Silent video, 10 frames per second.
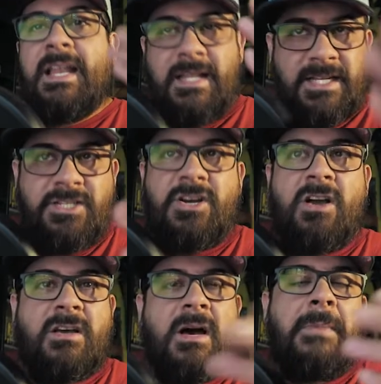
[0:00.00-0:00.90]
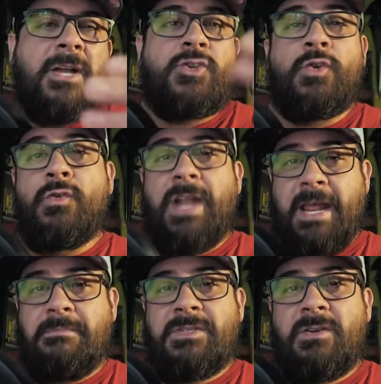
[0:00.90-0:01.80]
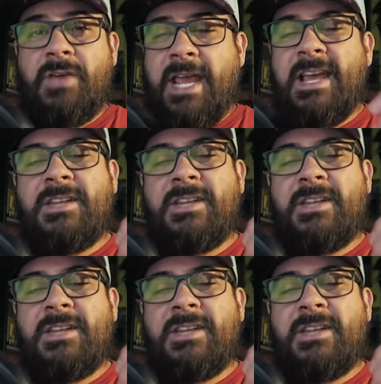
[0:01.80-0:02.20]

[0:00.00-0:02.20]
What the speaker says: let's talk about true names, okay?